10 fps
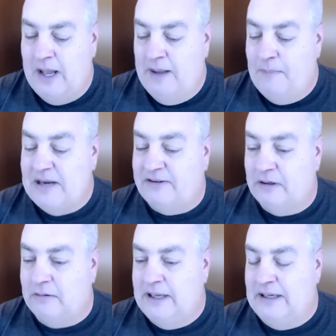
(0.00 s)

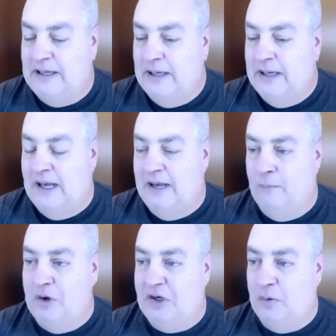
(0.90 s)
basically,
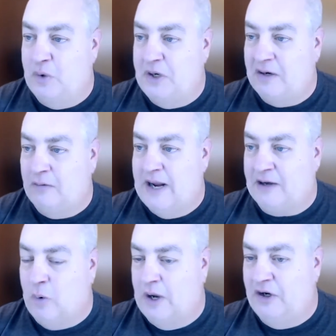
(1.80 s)
when you
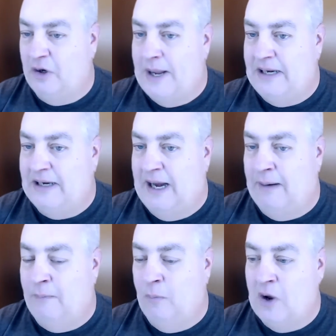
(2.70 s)
redirect one domain
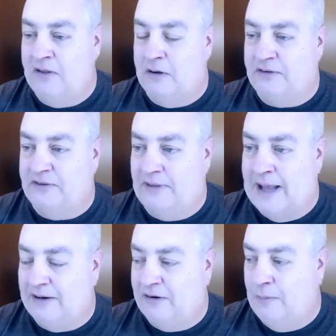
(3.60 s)
name, whether it's
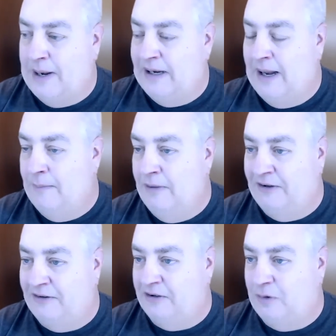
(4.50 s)
that domain name in
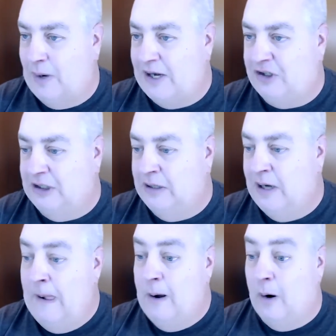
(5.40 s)
this situation,
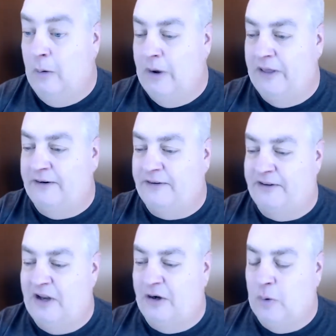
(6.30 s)
or whether it's a
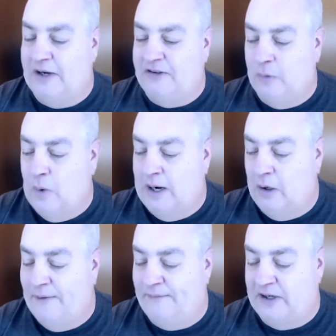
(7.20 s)
situation where
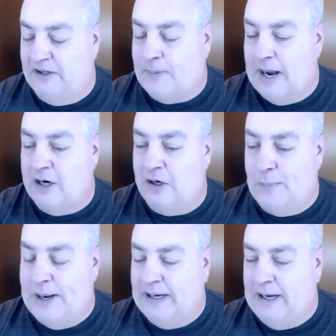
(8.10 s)
you have the expired
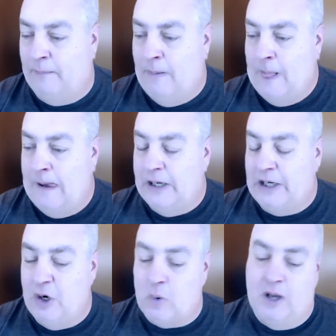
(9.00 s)
domain name, you
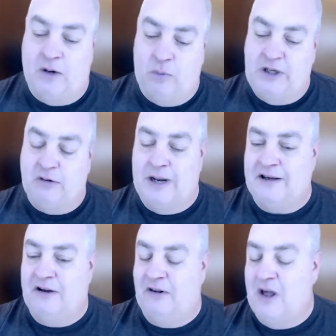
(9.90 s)
don't want to redirect
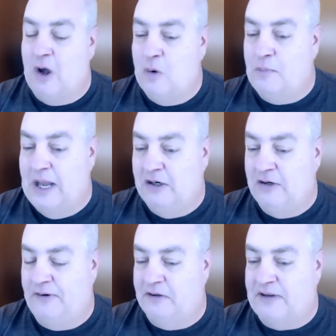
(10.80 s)
it to the homepage
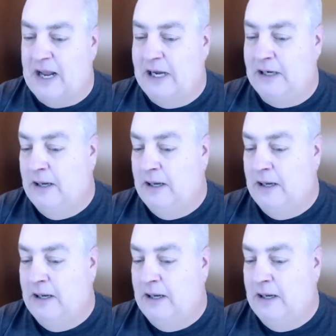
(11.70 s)
of your site,